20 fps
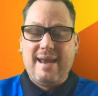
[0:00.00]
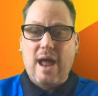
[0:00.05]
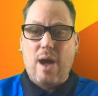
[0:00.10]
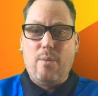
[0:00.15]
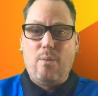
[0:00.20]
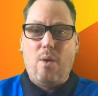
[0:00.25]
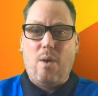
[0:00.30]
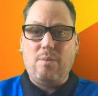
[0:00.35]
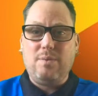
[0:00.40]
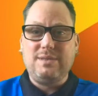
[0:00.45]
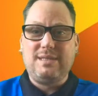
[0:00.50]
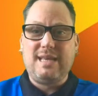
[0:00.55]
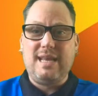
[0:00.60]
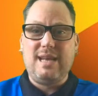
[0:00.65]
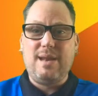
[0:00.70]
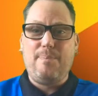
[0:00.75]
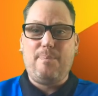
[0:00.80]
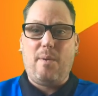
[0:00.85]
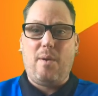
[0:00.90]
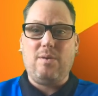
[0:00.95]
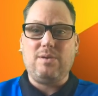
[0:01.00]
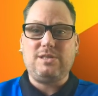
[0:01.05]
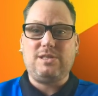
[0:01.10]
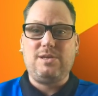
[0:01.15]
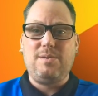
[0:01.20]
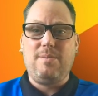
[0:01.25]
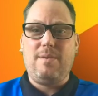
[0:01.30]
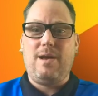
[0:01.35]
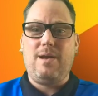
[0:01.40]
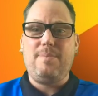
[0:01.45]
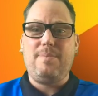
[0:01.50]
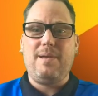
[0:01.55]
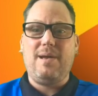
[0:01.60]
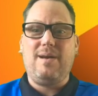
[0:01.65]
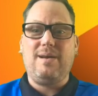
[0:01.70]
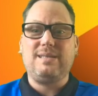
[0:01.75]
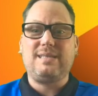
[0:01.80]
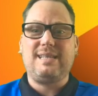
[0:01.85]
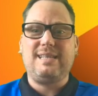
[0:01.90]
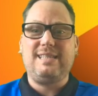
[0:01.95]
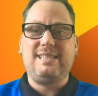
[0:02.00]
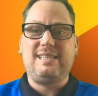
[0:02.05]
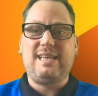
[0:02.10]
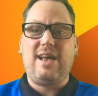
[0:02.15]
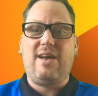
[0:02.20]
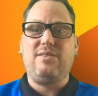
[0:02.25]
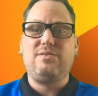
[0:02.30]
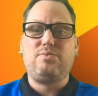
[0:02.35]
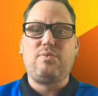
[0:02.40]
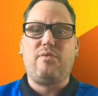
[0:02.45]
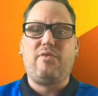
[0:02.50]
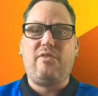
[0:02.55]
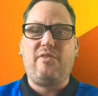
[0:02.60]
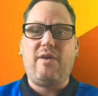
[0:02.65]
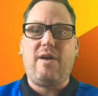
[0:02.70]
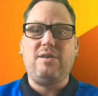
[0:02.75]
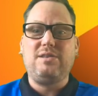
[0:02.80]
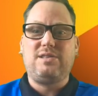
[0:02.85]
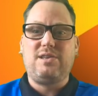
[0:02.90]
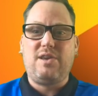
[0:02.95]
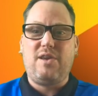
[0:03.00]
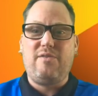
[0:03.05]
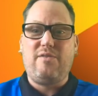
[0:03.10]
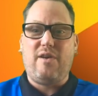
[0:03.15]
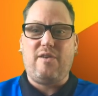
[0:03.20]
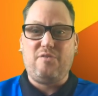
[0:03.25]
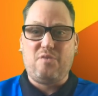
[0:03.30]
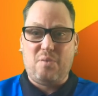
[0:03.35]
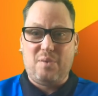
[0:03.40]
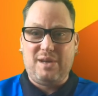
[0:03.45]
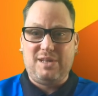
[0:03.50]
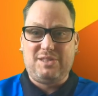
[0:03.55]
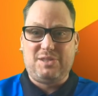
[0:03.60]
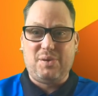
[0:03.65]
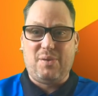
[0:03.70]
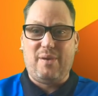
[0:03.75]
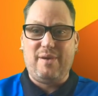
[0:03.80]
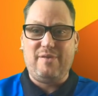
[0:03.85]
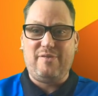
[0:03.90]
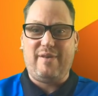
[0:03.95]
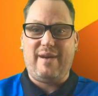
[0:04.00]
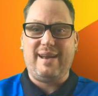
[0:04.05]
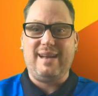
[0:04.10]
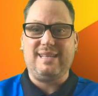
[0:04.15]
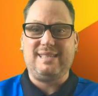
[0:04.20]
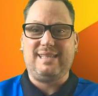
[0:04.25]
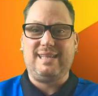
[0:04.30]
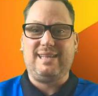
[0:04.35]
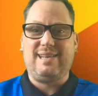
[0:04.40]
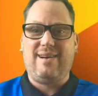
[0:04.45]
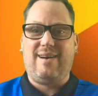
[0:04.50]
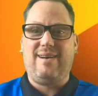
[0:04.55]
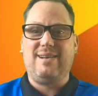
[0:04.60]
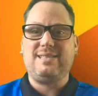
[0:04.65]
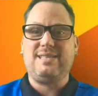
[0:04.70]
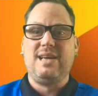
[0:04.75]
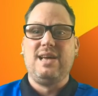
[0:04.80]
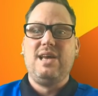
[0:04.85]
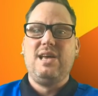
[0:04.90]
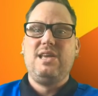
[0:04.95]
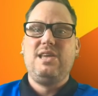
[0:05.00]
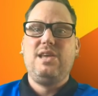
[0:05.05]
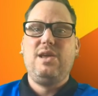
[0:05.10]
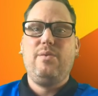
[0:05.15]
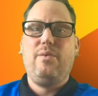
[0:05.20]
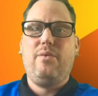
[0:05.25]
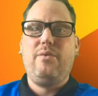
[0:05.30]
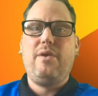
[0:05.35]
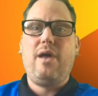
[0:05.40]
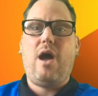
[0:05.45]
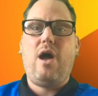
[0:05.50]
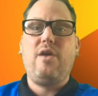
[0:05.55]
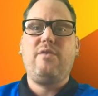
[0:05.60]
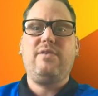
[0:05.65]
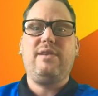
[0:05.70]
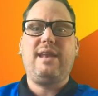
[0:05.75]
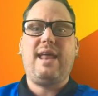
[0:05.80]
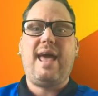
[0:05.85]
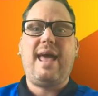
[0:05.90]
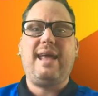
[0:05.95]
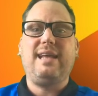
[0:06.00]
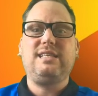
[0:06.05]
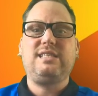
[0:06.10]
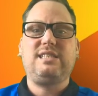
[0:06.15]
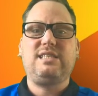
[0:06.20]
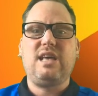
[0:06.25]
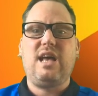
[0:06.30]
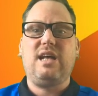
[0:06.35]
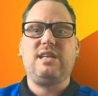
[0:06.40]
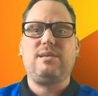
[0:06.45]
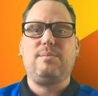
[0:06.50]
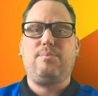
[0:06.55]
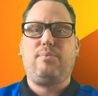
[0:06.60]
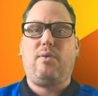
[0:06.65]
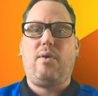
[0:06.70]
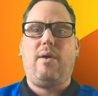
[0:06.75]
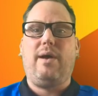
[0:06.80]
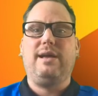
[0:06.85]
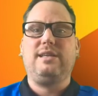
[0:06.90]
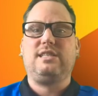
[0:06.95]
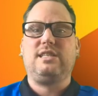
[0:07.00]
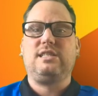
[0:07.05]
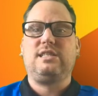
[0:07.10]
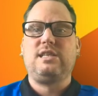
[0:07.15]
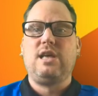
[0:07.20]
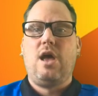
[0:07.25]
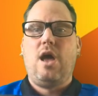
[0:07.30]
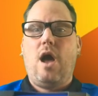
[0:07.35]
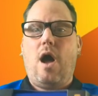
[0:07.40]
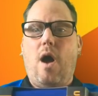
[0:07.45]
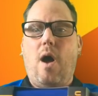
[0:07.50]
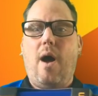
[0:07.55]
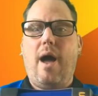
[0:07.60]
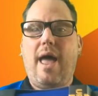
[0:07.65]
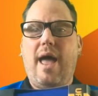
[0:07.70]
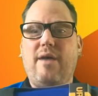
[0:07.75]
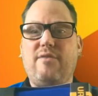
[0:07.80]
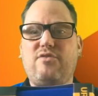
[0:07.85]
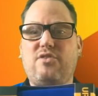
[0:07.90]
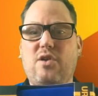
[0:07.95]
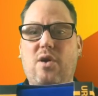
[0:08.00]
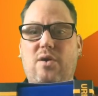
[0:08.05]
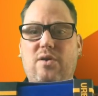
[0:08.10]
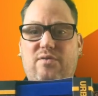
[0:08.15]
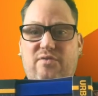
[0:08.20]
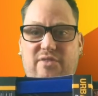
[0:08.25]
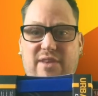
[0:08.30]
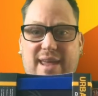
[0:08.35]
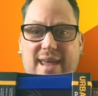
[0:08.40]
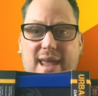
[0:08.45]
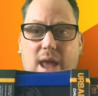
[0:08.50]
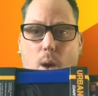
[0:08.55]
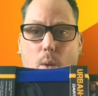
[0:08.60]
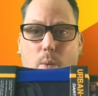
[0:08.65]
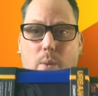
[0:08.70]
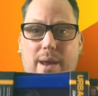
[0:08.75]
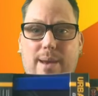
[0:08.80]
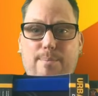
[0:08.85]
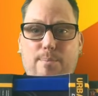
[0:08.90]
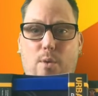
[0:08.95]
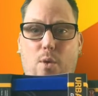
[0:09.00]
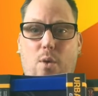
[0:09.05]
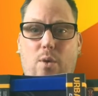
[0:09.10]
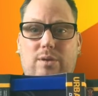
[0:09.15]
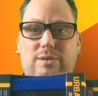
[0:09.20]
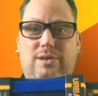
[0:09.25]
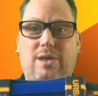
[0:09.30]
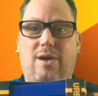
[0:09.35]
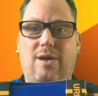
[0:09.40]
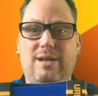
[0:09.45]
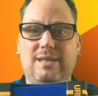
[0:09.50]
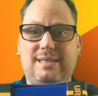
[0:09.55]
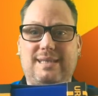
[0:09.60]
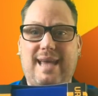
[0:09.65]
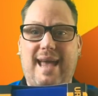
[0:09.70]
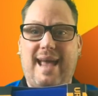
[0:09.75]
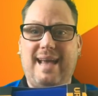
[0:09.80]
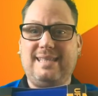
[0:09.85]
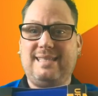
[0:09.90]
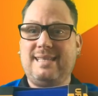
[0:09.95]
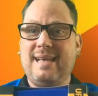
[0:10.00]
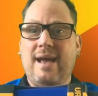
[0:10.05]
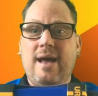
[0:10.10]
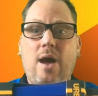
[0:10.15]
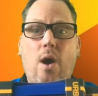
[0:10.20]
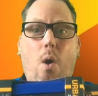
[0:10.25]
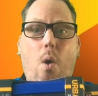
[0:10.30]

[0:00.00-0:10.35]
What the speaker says: Now, what was in the box, you might be asking yourselves? Well, for those of you that have already joined Fantasy Darts, you will know that there is certain prizes. I have got the Winmau Darts case.